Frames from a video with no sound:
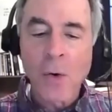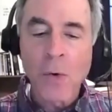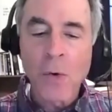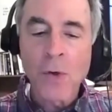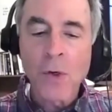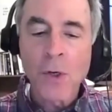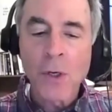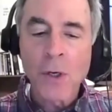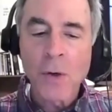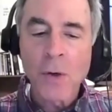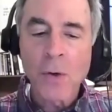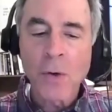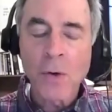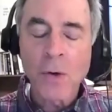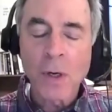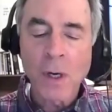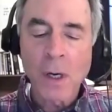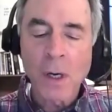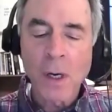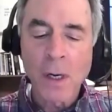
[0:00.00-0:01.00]
no,
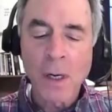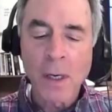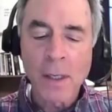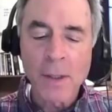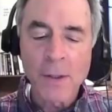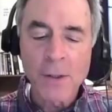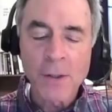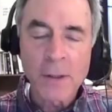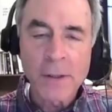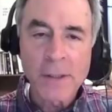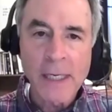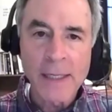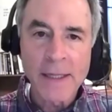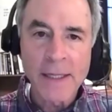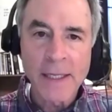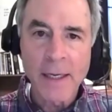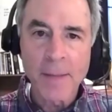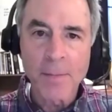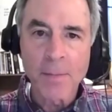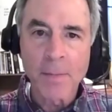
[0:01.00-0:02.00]
not
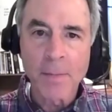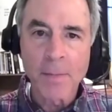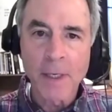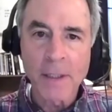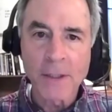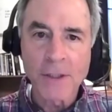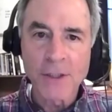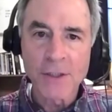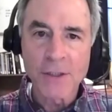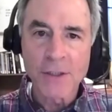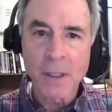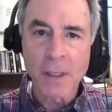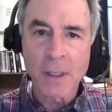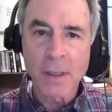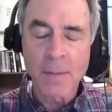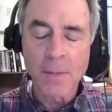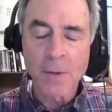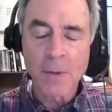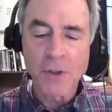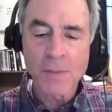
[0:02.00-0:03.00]
that much.
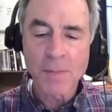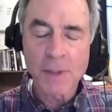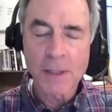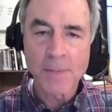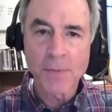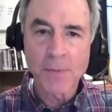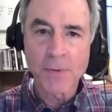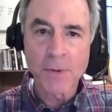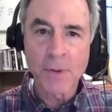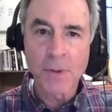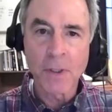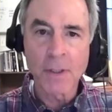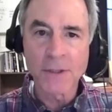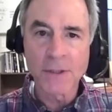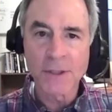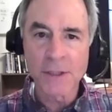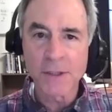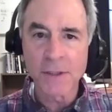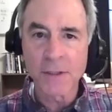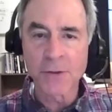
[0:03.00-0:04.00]
Most people are
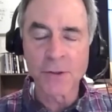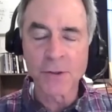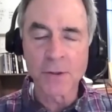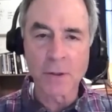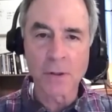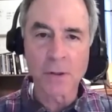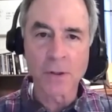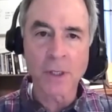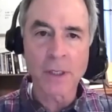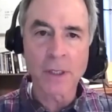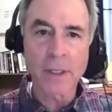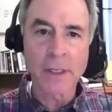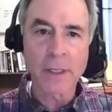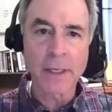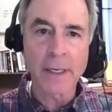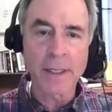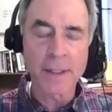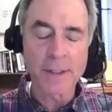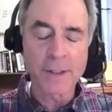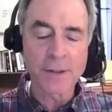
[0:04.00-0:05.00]
still, looking
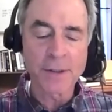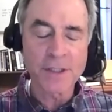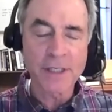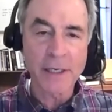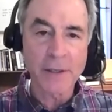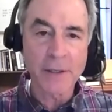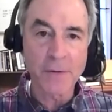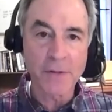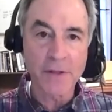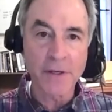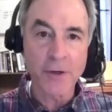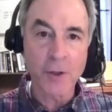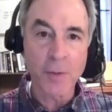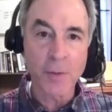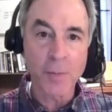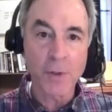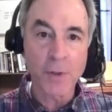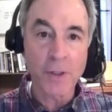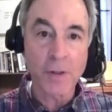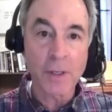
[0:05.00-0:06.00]
at,
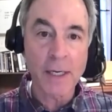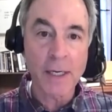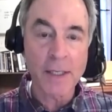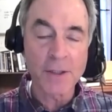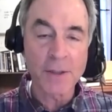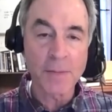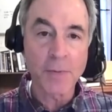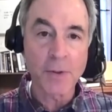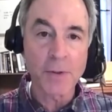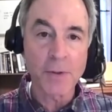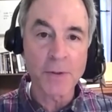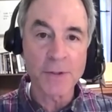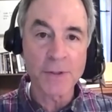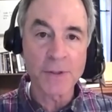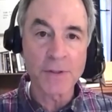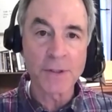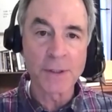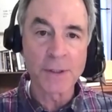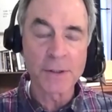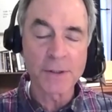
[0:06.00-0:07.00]
psychotherapy as
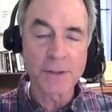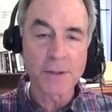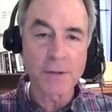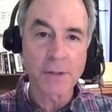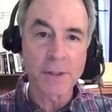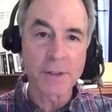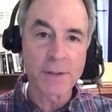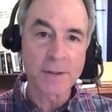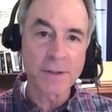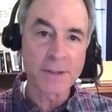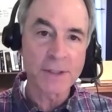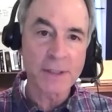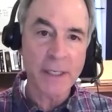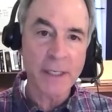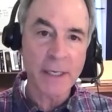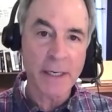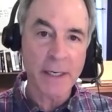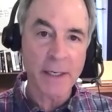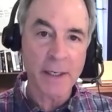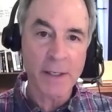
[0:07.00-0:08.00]
opposed, to
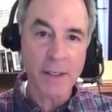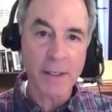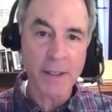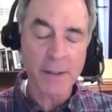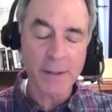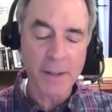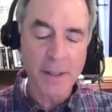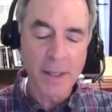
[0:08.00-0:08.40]
understanding,